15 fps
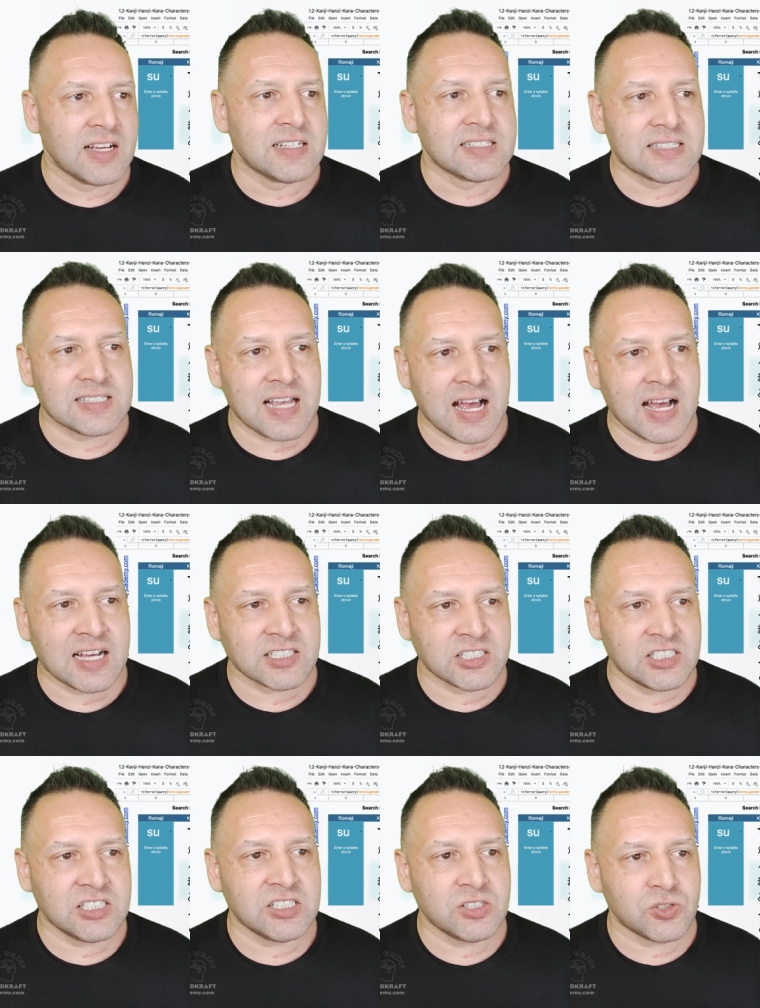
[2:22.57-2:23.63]
sa
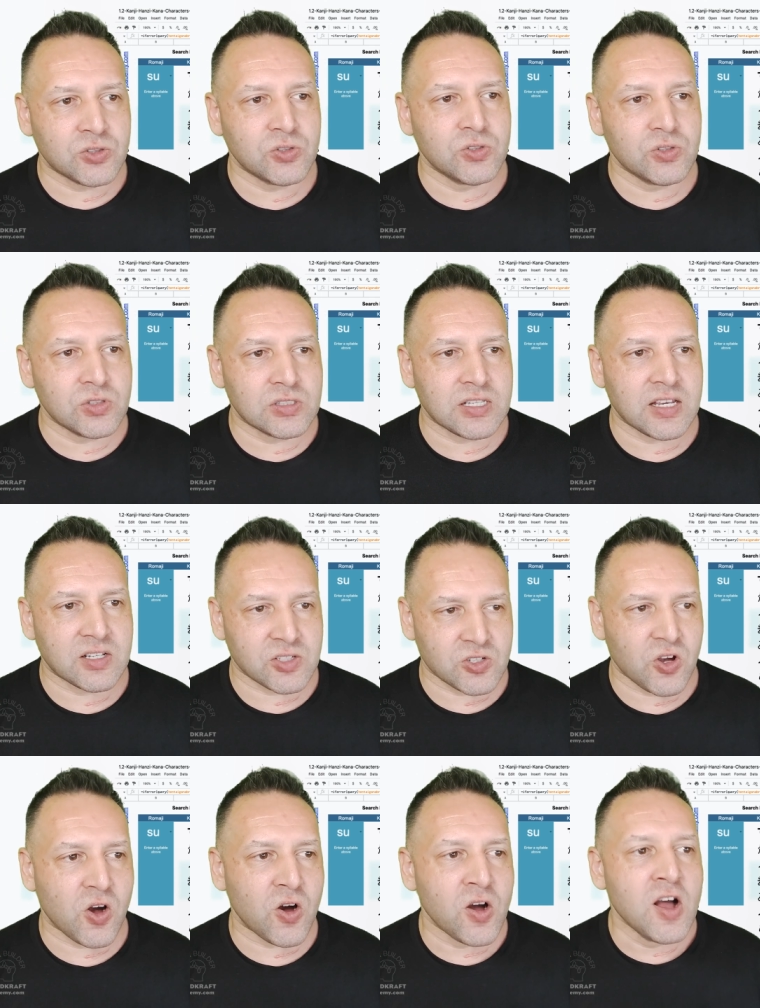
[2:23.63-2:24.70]
shi su se
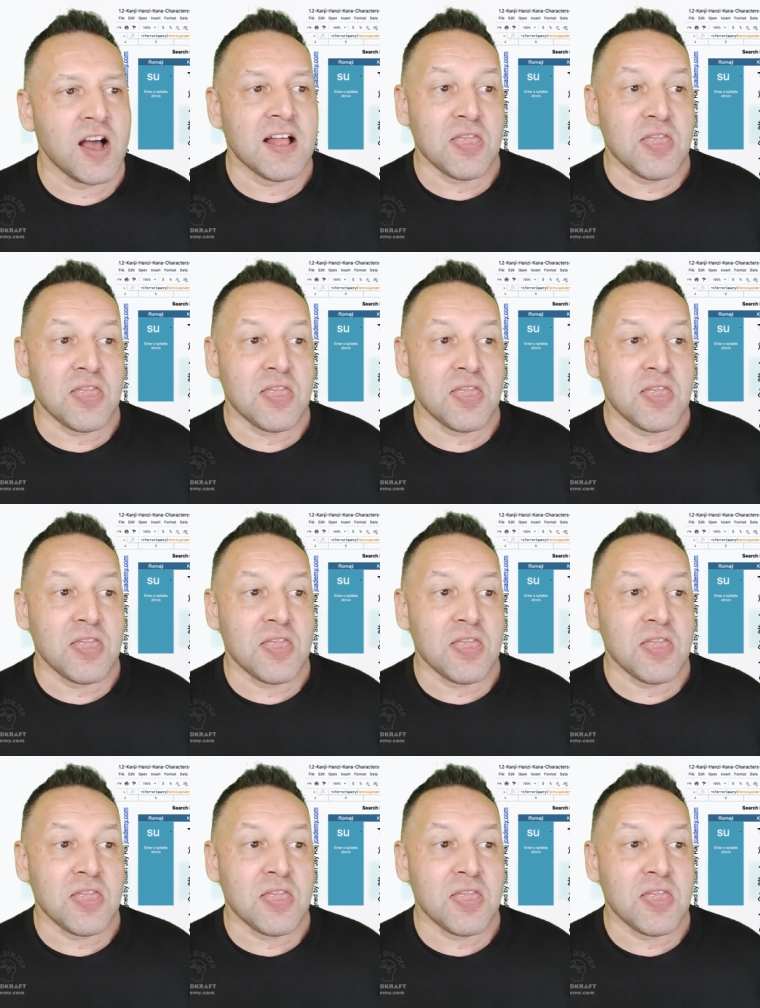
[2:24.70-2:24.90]
so.